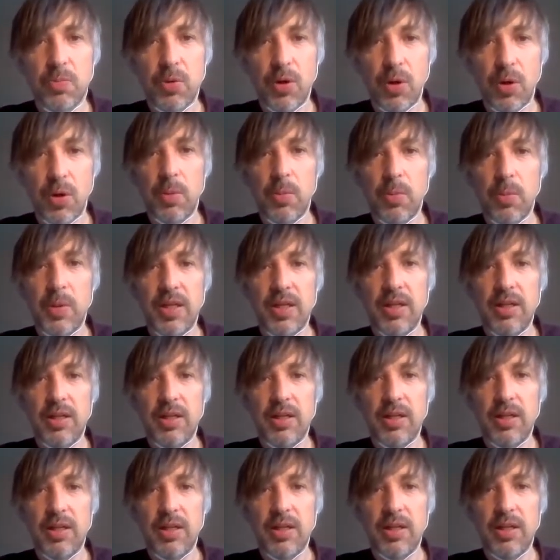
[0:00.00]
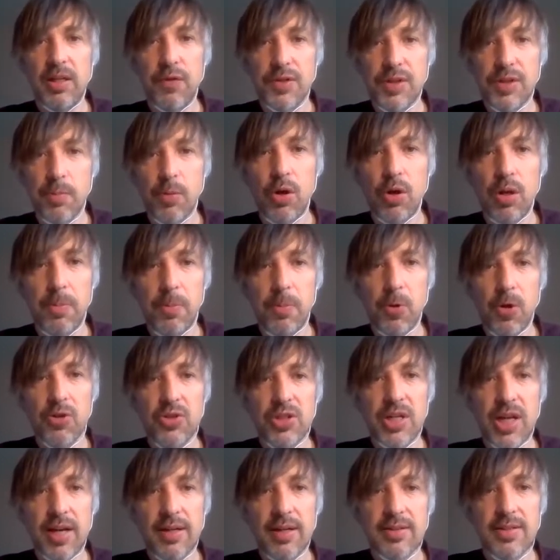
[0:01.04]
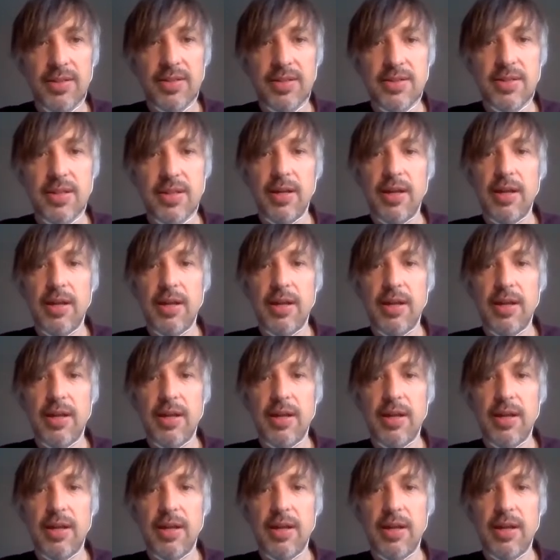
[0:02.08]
probably go for smaller projects